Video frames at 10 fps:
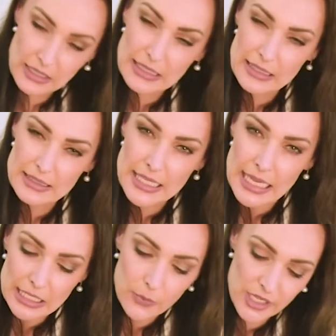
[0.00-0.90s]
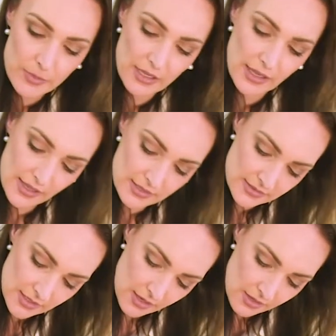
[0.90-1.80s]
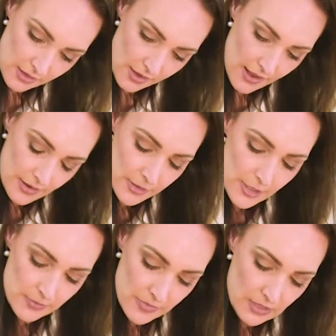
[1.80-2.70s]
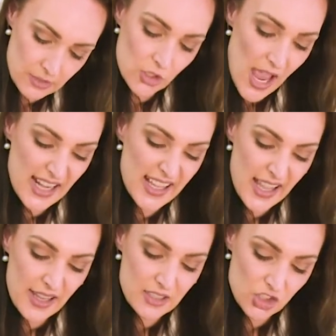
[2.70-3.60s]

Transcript: little teeny weeny bit less. So at a guess,